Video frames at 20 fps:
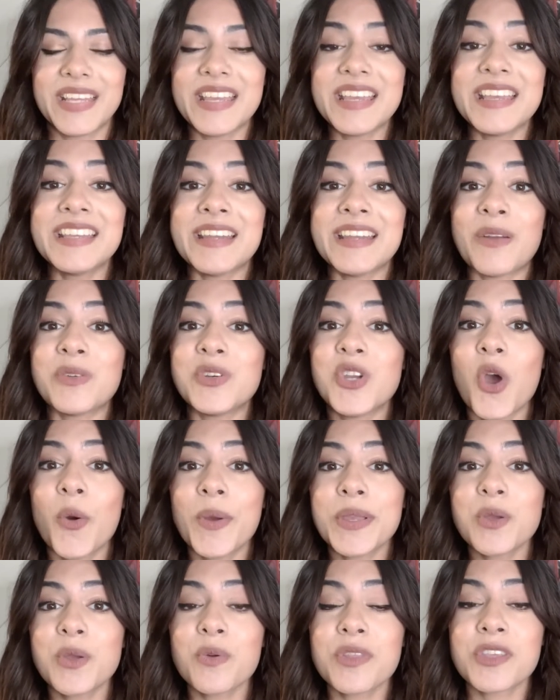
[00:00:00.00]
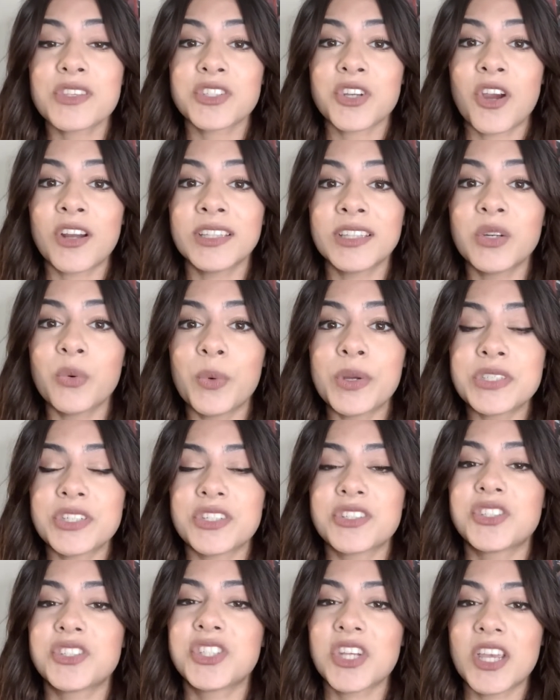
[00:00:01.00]
Now, knowing who the Scarlet Witch
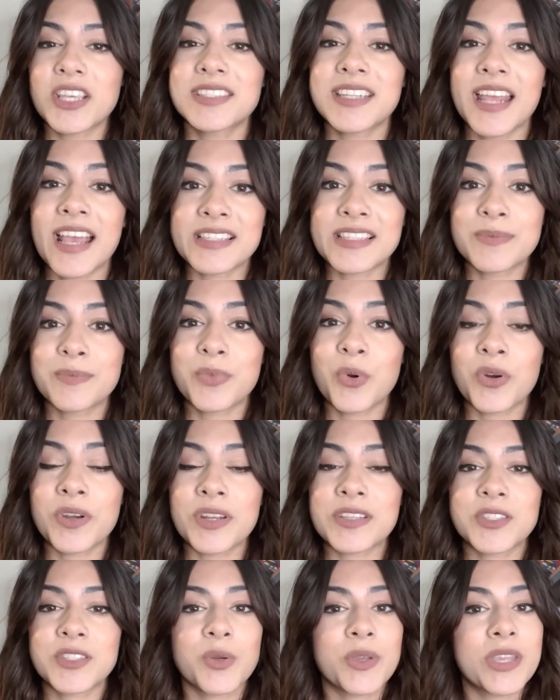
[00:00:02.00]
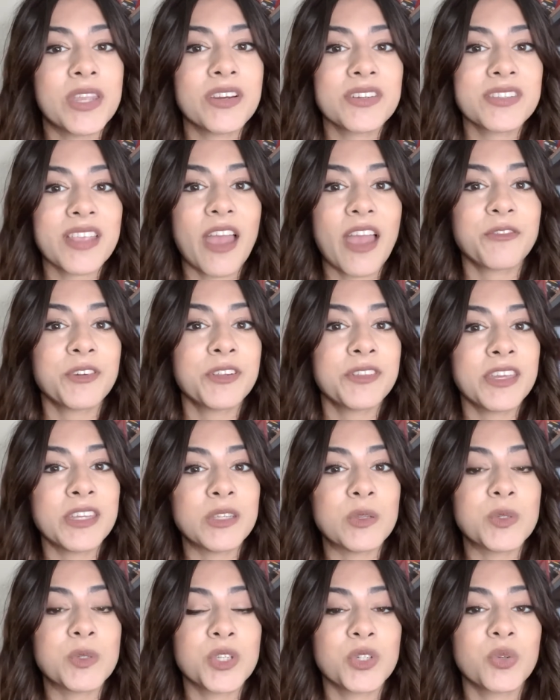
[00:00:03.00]
is just as important, so here's everything
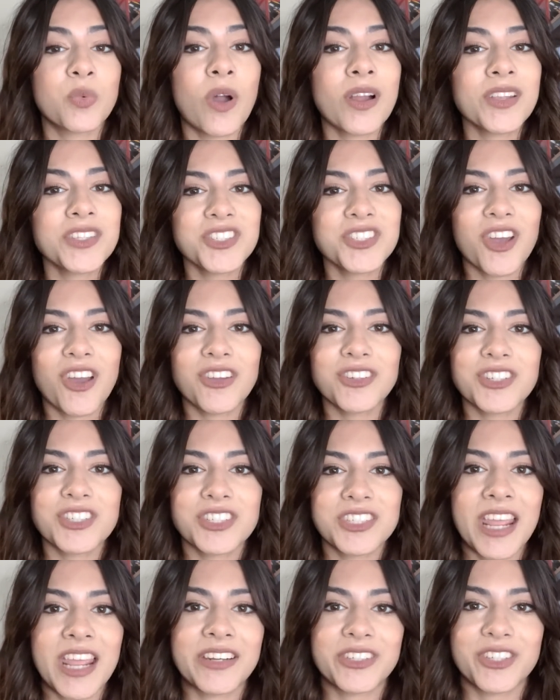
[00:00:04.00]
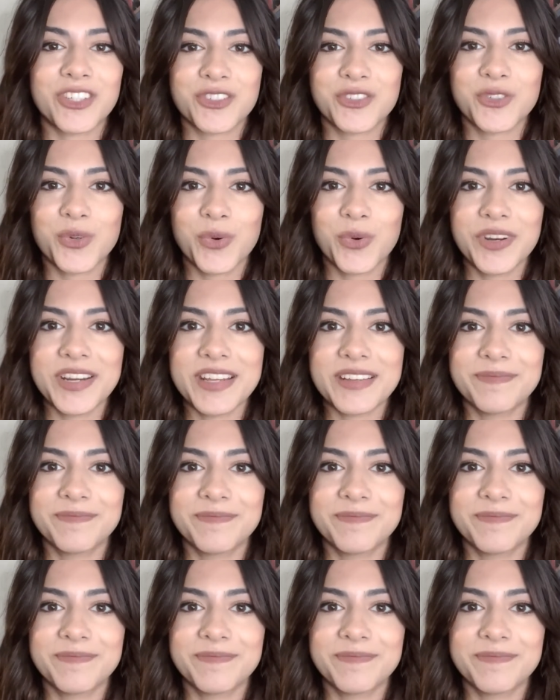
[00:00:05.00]
you should watch to understand her story.